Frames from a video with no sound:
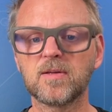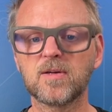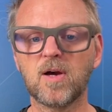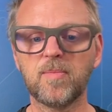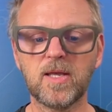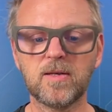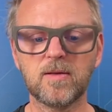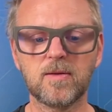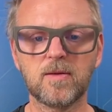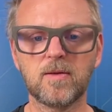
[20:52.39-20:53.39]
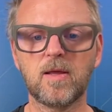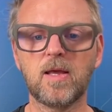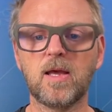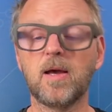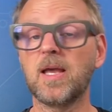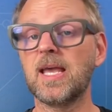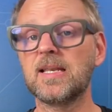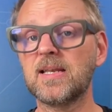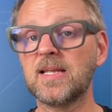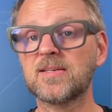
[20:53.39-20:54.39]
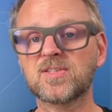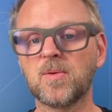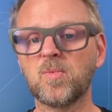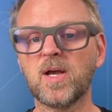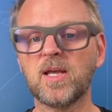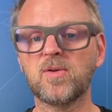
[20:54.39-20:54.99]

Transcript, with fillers: copy it, uh, edit it somewhere.